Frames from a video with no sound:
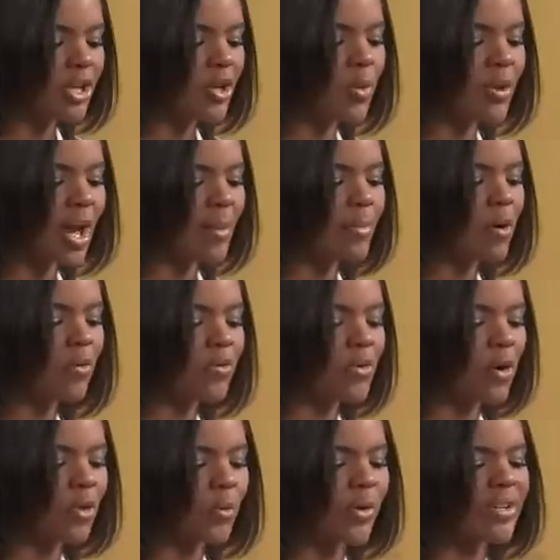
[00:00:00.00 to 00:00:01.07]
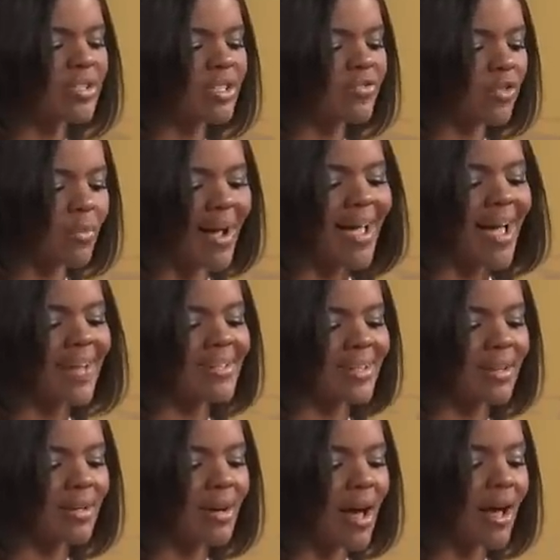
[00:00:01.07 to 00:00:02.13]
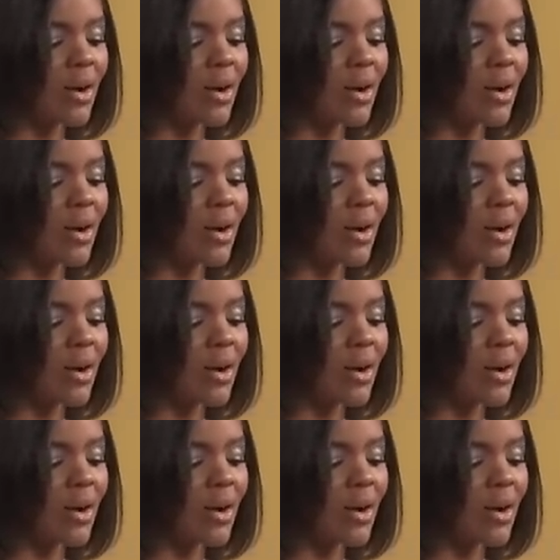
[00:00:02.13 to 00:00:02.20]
You and I both know the reasons for my exit.